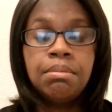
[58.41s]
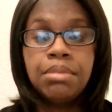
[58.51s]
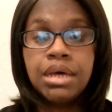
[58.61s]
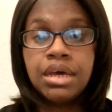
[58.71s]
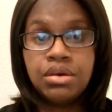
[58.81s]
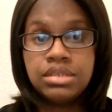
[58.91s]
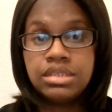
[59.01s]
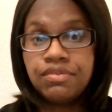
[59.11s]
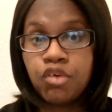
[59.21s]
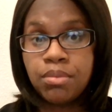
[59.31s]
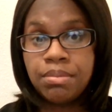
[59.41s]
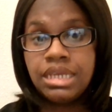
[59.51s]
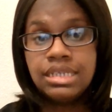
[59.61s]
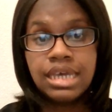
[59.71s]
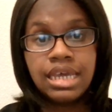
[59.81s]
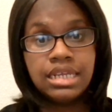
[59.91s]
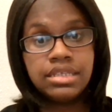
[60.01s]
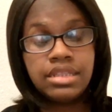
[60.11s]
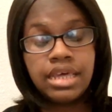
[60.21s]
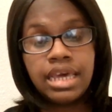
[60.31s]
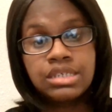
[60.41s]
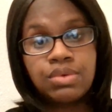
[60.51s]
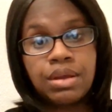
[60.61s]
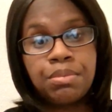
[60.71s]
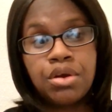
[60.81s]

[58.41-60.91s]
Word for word: but for me to get into the x-ray